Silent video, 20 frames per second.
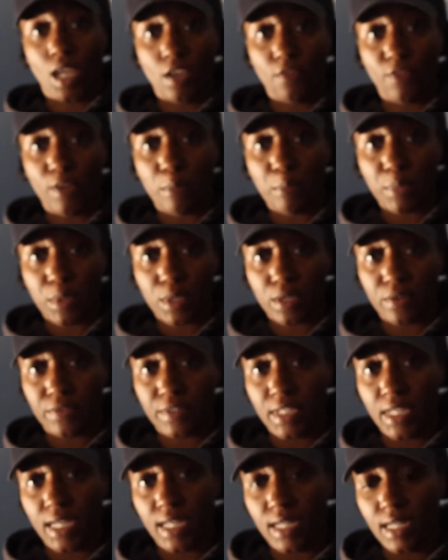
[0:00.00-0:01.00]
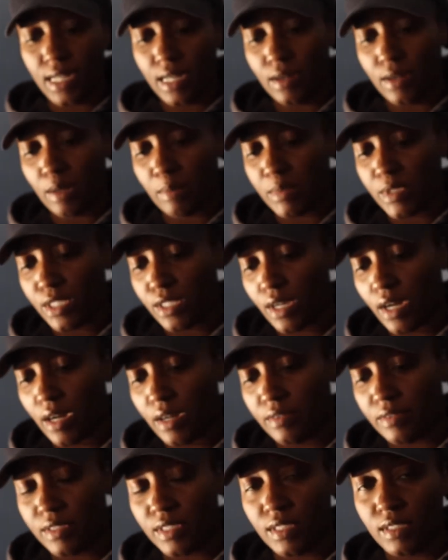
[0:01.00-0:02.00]
If I'm blurring in and out, I'm
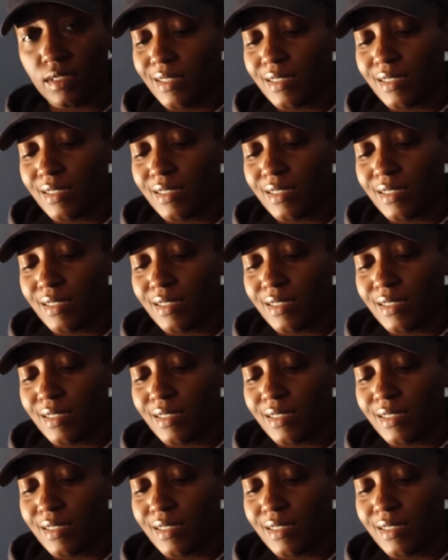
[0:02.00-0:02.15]
sorry.